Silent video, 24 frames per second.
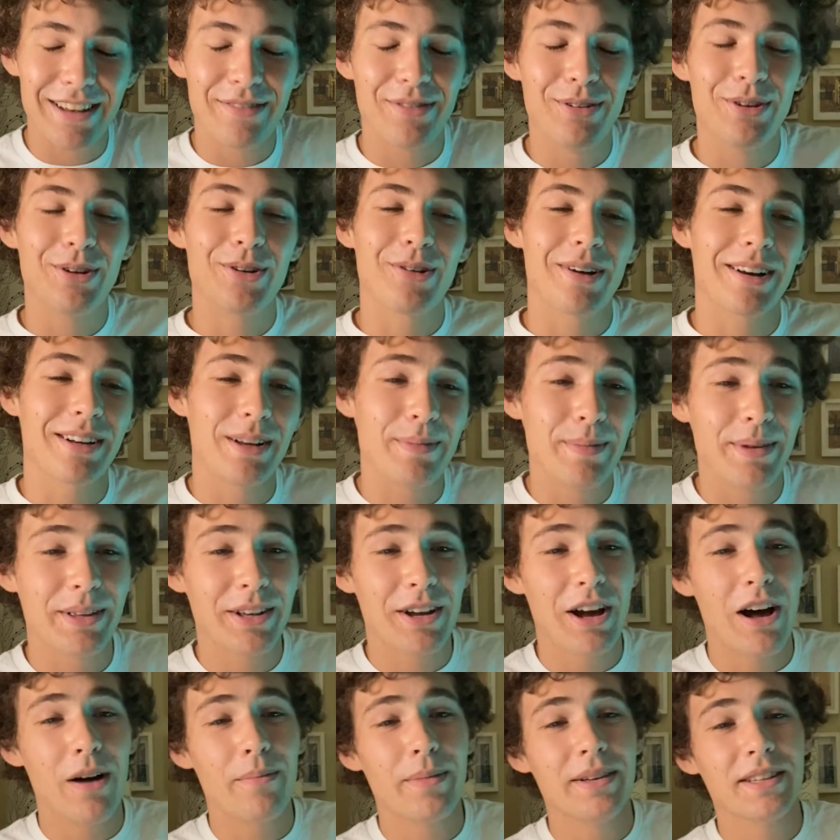if you corrected me in
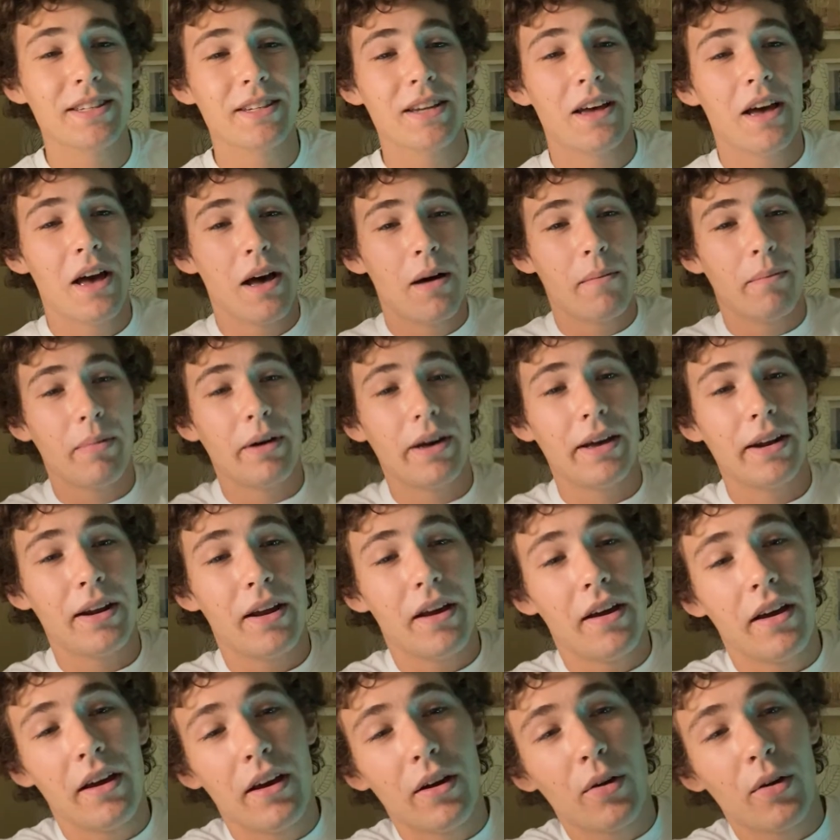the comments, but